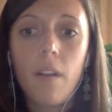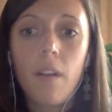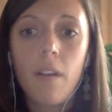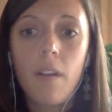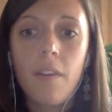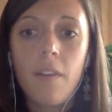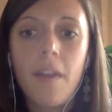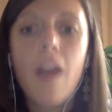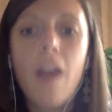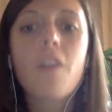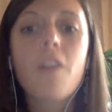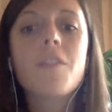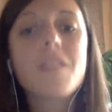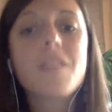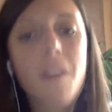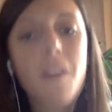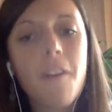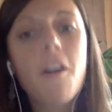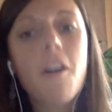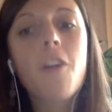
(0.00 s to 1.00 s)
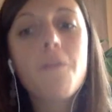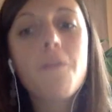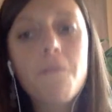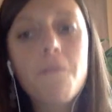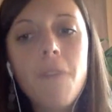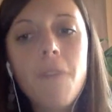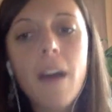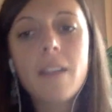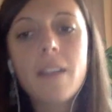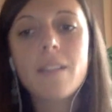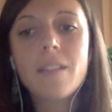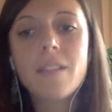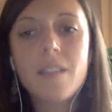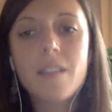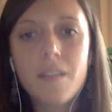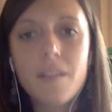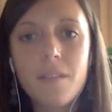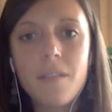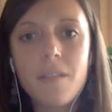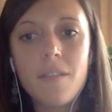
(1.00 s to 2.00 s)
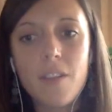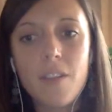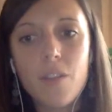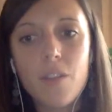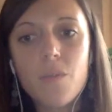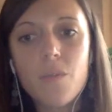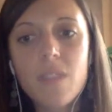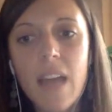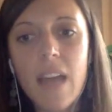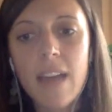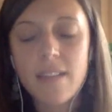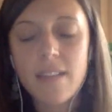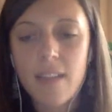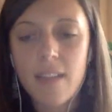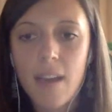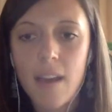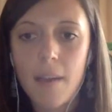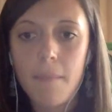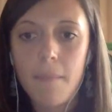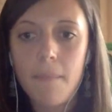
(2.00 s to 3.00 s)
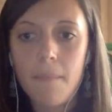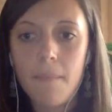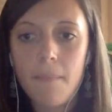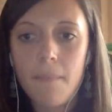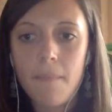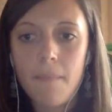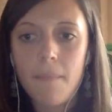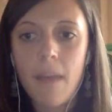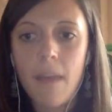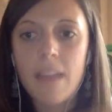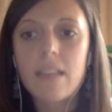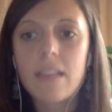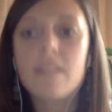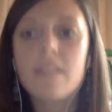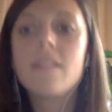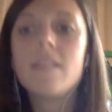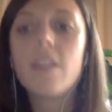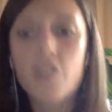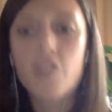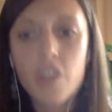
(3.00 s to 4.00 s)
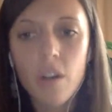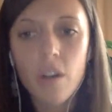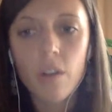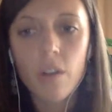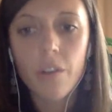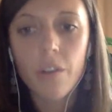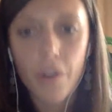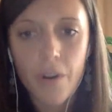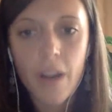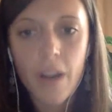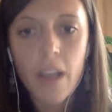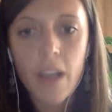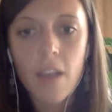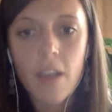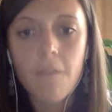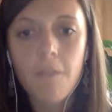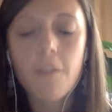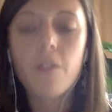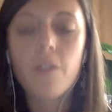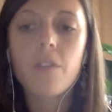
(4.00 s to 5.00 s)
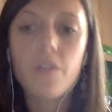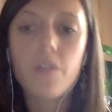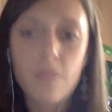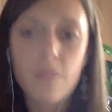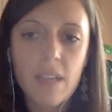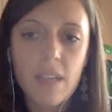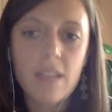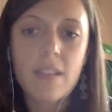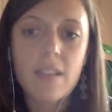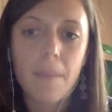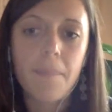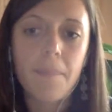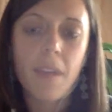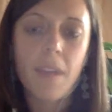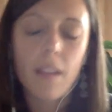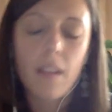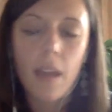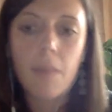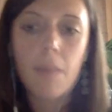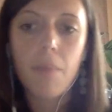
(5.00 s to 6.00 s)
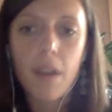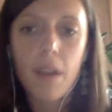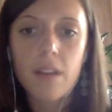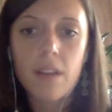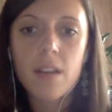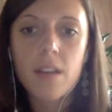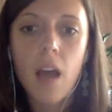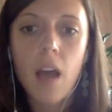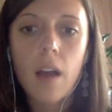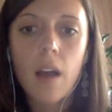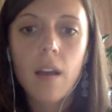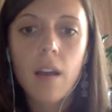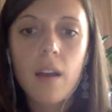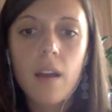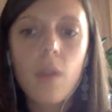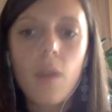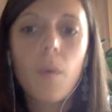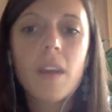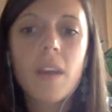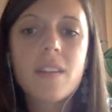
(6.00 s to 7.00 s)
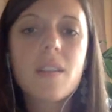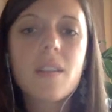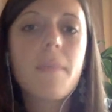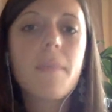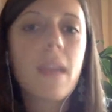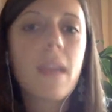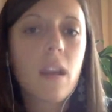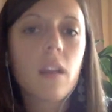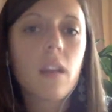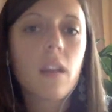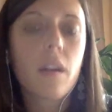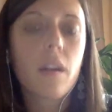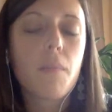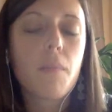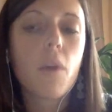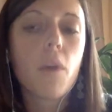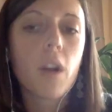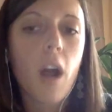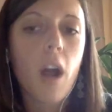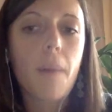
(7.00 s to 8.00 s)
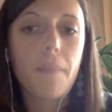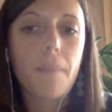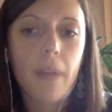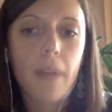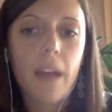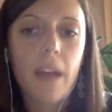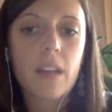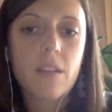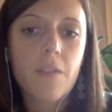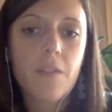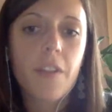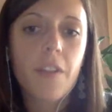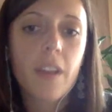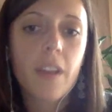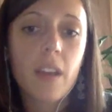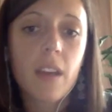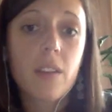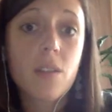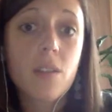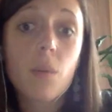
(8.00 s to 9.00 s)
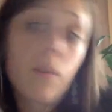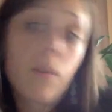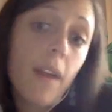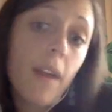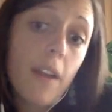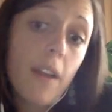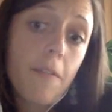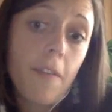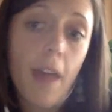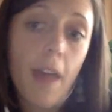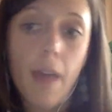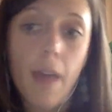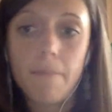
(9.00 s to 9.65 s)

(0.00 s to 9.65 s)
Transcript: are fun to use as additional learning if you're using something like Brain Talk. Ways to make it a little more complex for the kids who are ready for that.